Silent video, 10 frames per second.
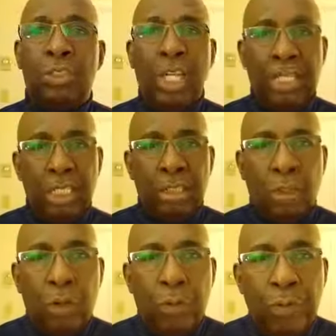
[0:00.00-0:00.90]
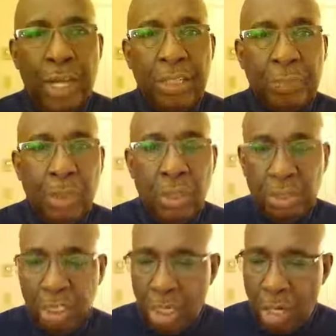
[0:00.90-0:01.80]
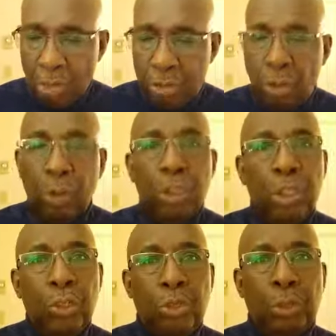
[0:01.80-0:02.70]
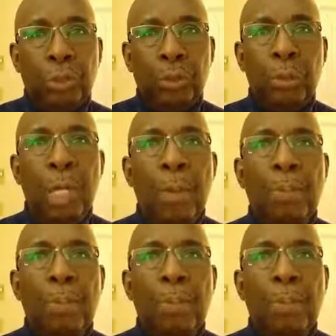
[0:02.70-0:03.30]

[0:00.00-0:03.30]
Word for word: check this on Facebook, then also on YouTube,